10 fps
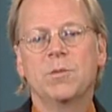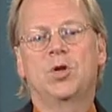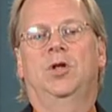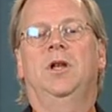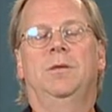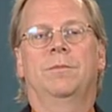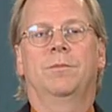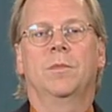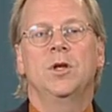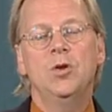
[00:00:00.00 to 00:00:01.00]
machine,
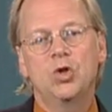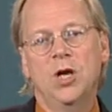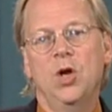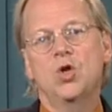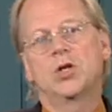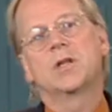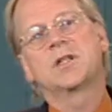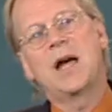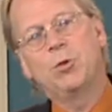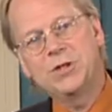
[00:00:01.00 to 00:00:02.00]
you changed a
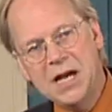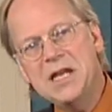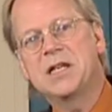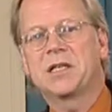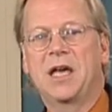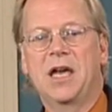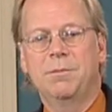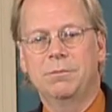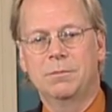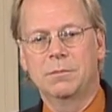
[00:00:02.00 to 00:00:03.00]
simultaneous
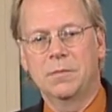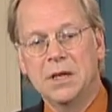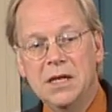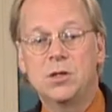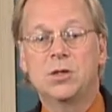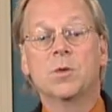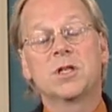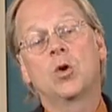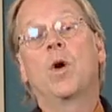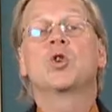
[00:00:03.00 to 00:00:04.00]
game into a
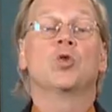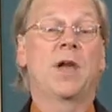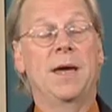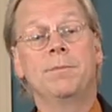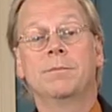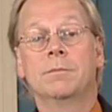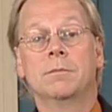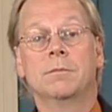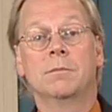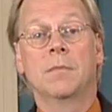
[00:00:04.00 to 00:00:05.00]
sequential game,
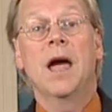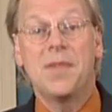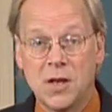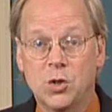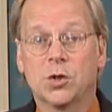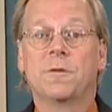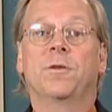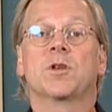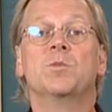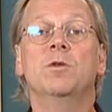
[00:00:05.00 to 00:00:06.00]
and then took the
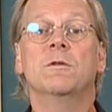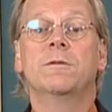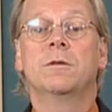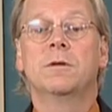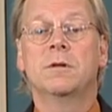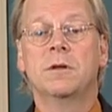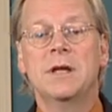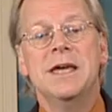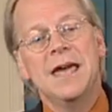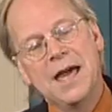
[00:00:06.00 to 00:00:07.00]
first move.
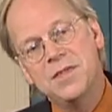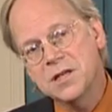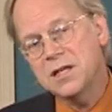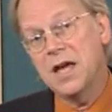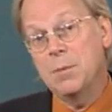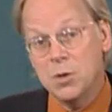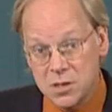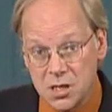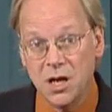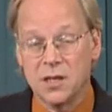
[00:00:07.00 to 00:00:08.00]
And this game
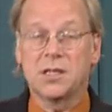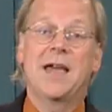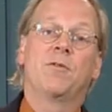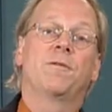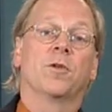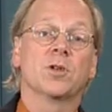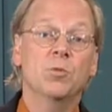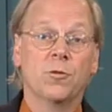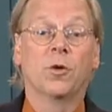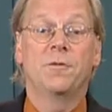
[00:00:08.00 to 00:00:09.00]
does have a first
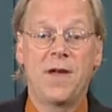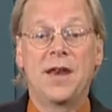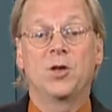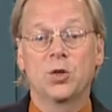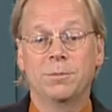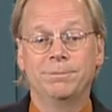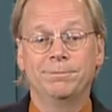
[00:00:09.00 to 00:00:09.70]
mover advantage.